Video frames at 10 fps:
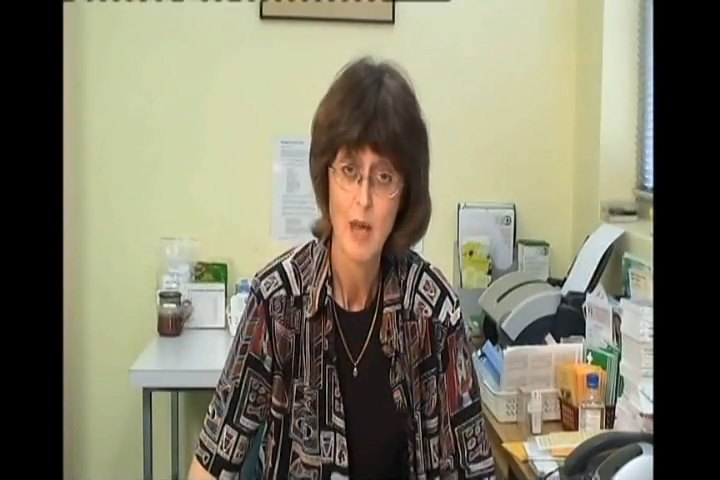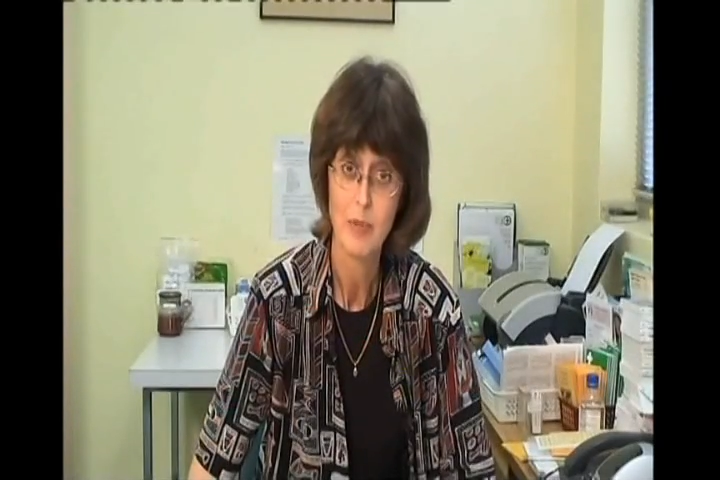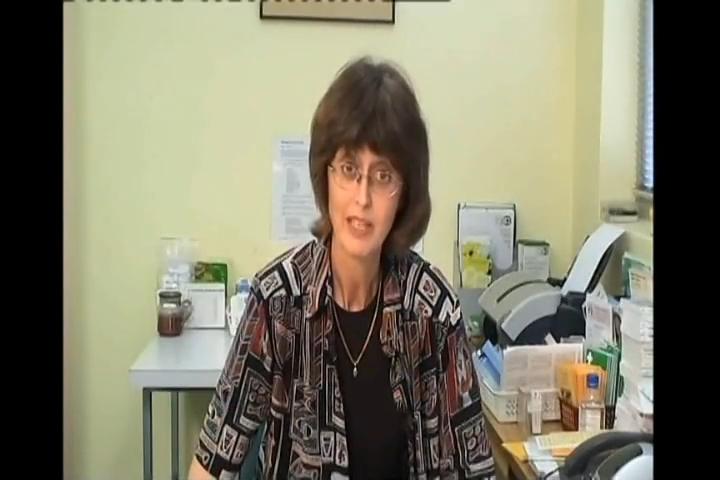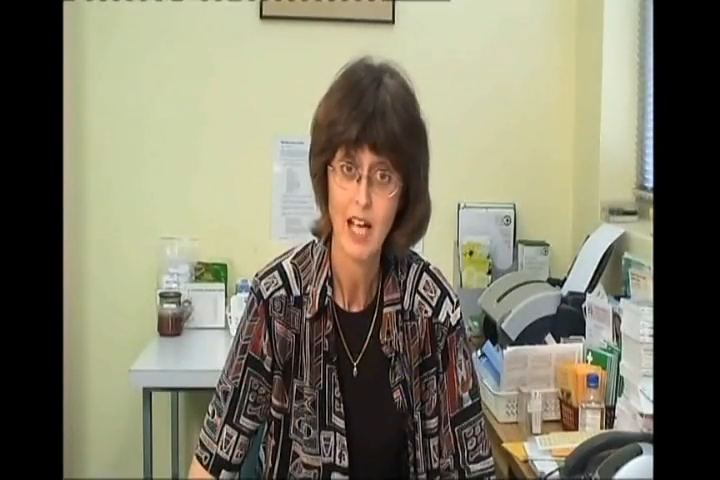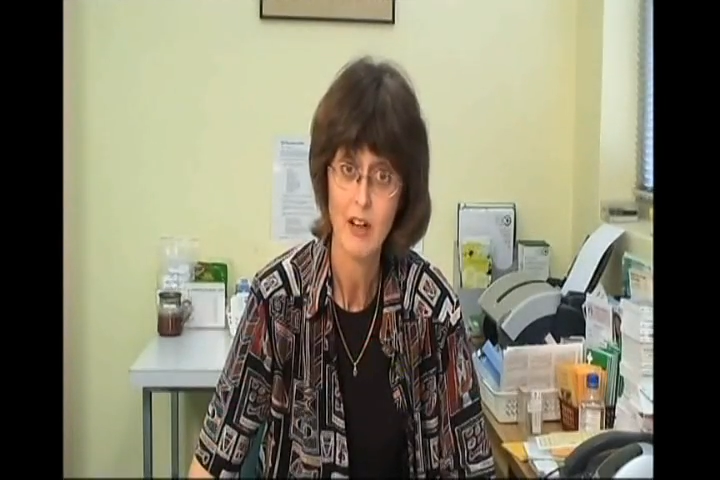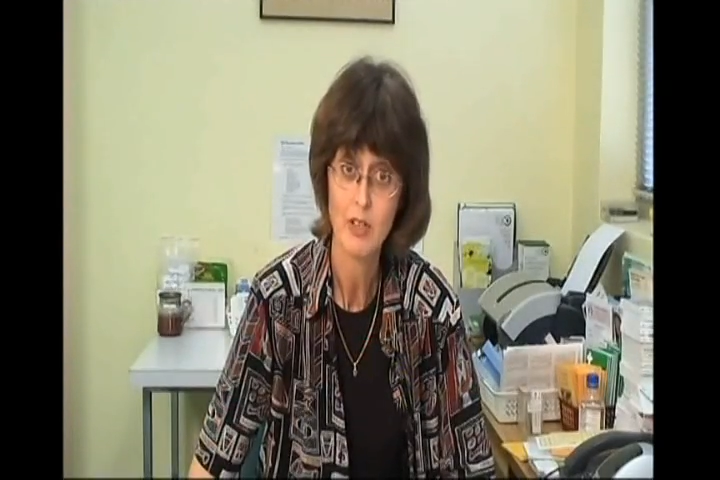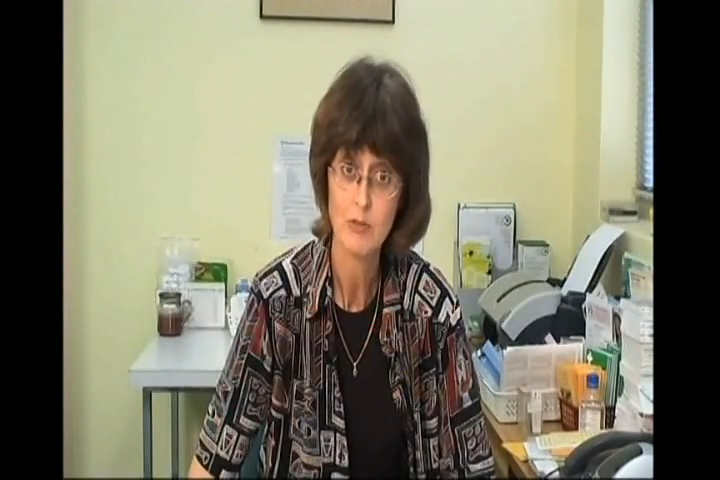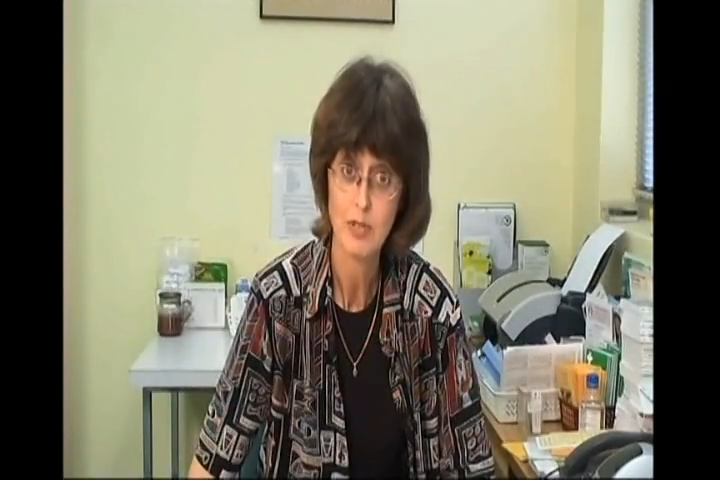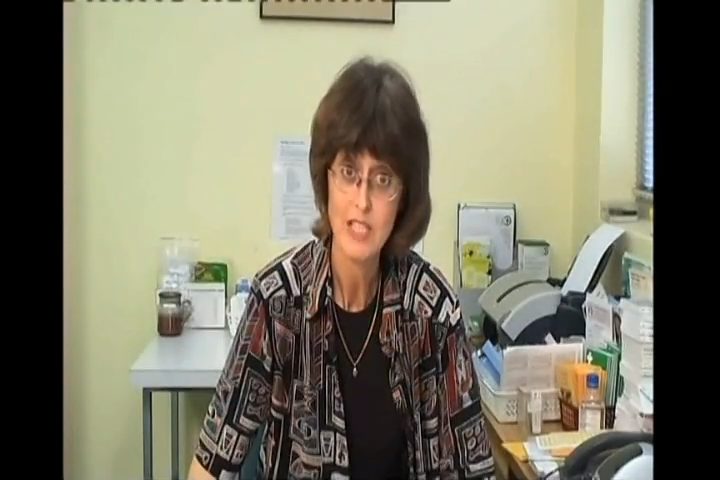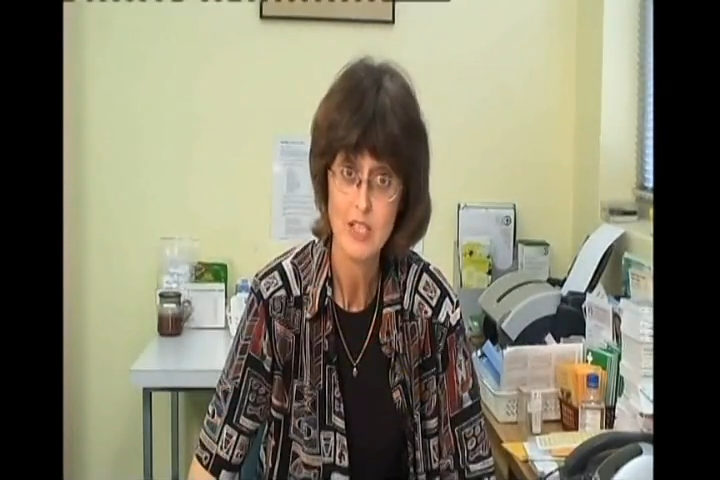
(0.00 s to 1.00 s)
But
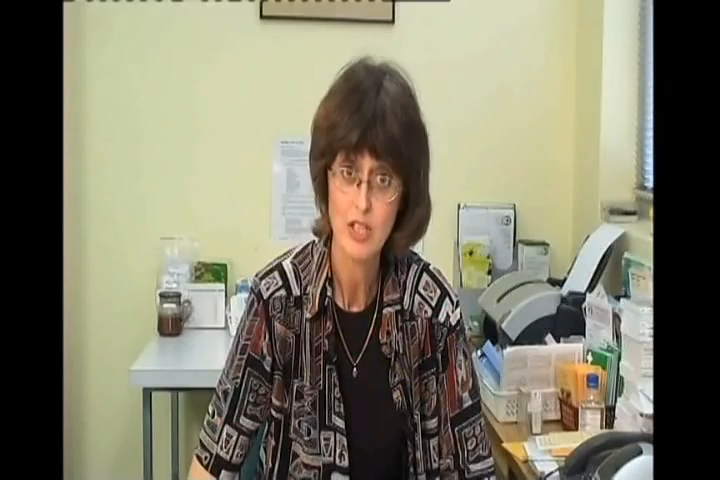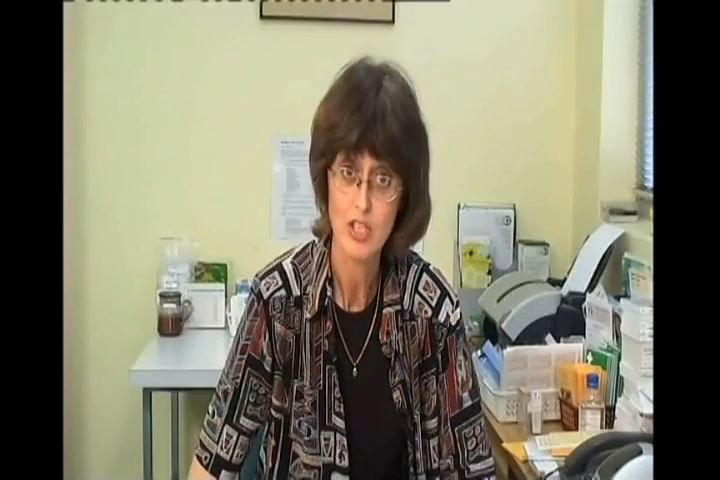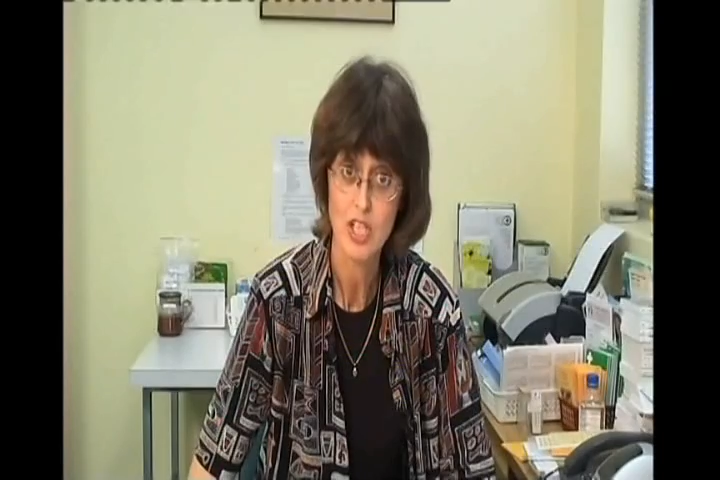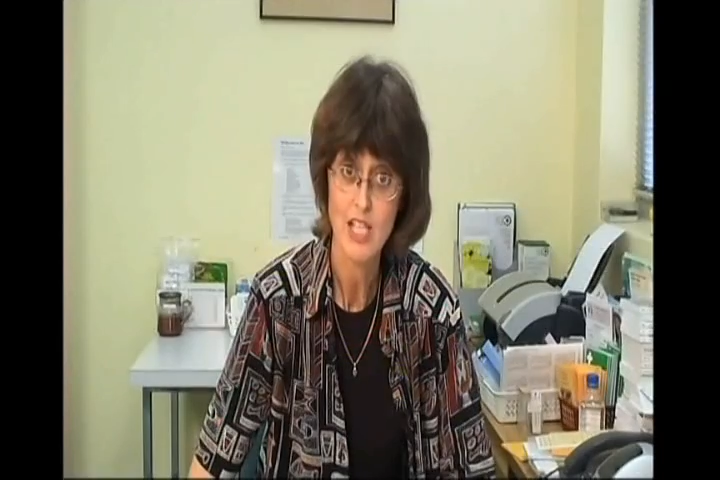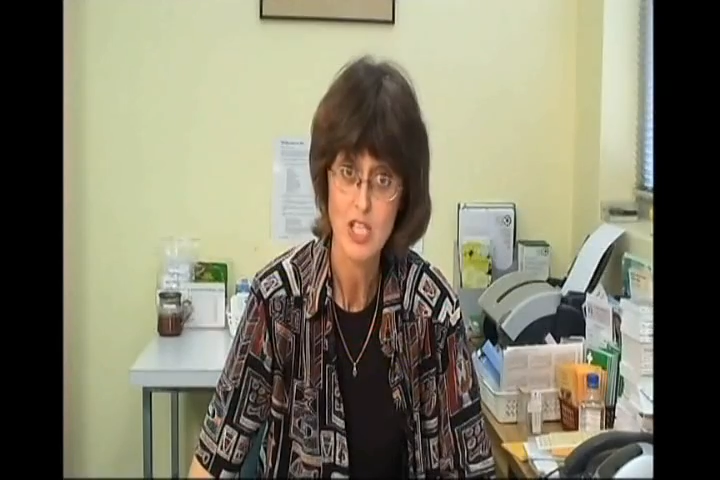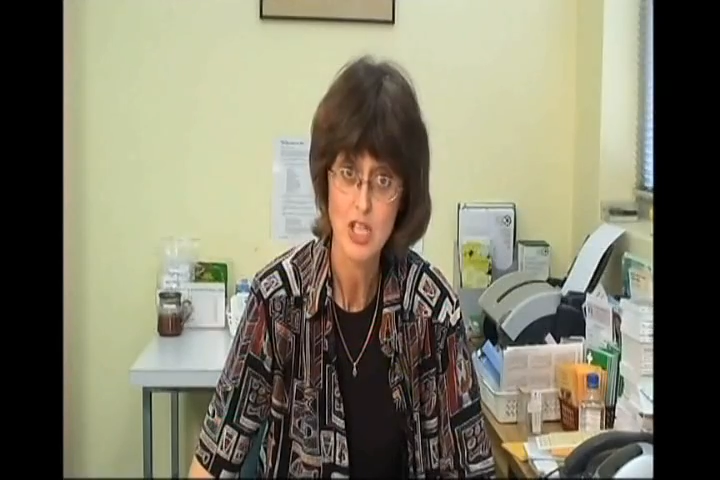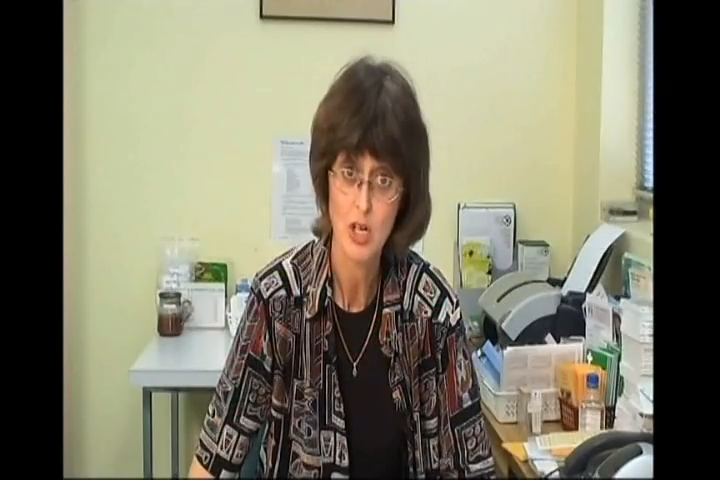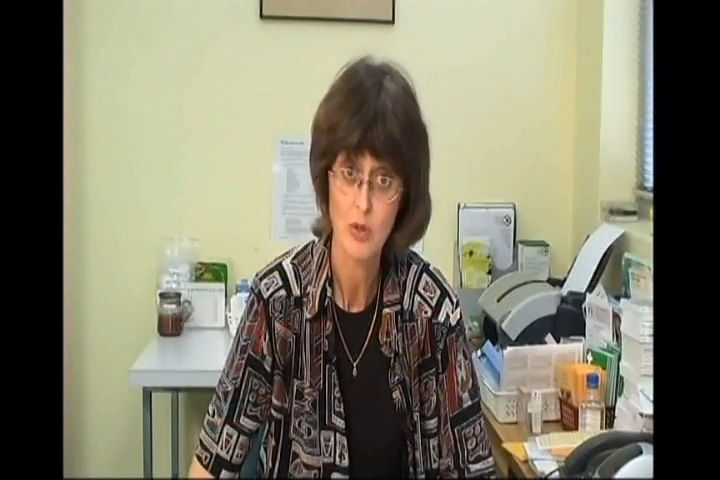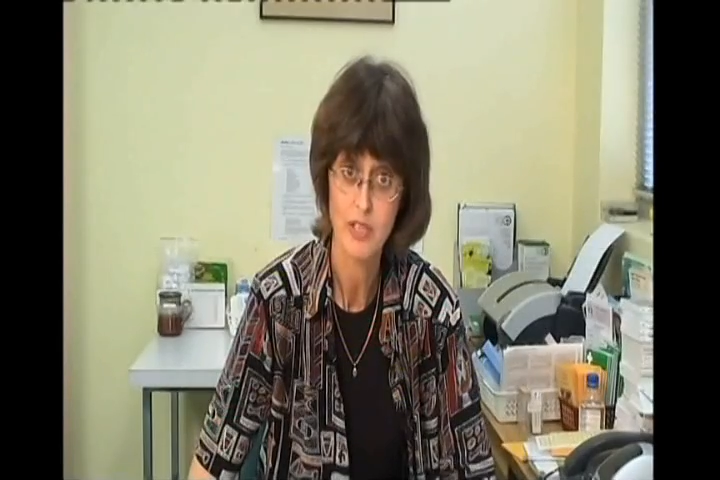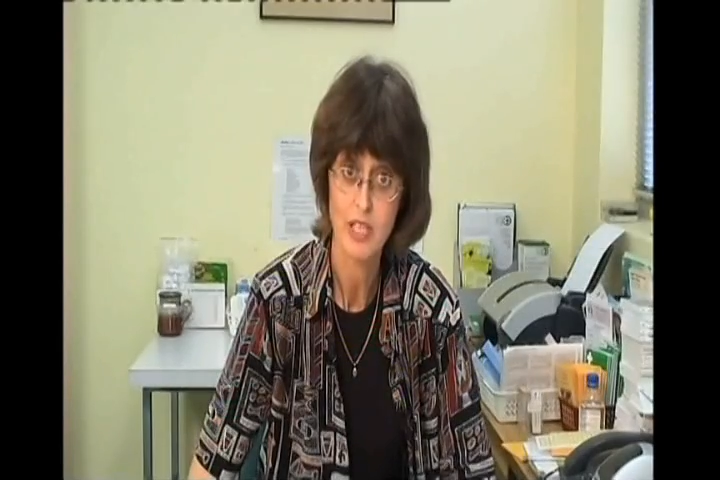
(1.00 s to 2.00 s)
current research has shown